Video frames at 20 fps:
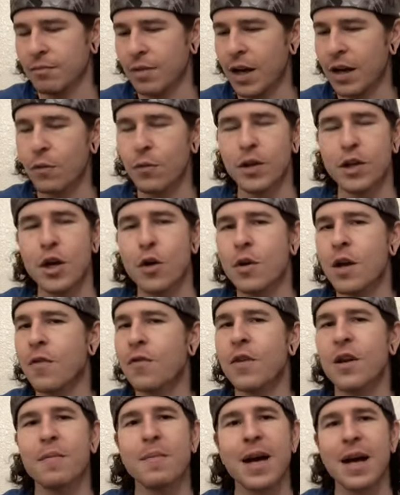I don't know
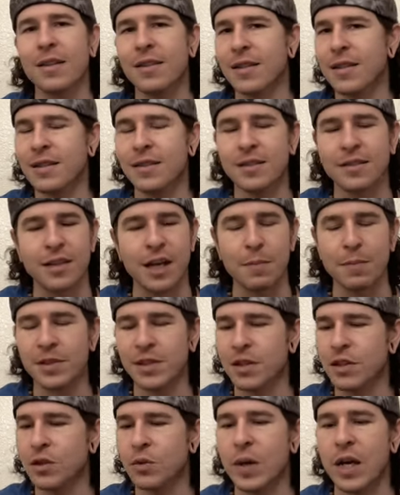nothing about this type of
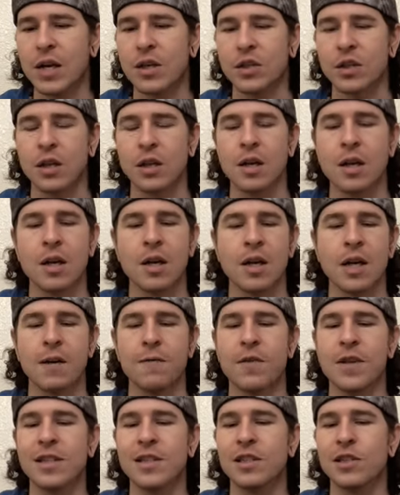situation.
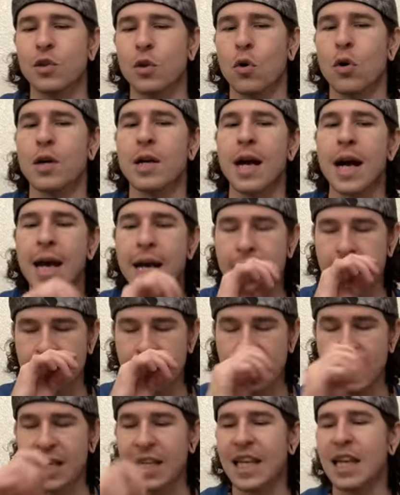If this is your
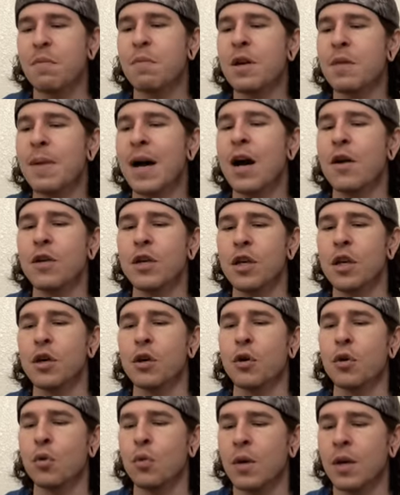night, keep it about
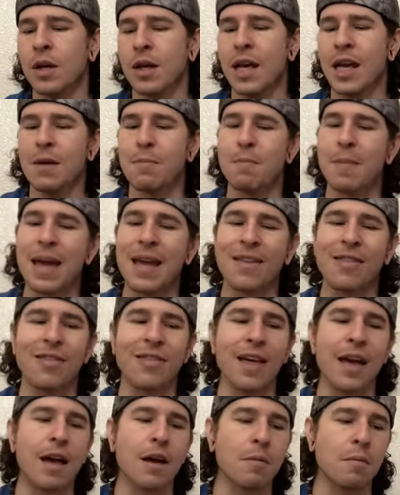you and make
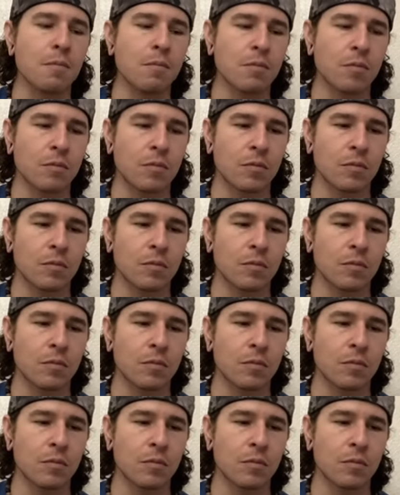them,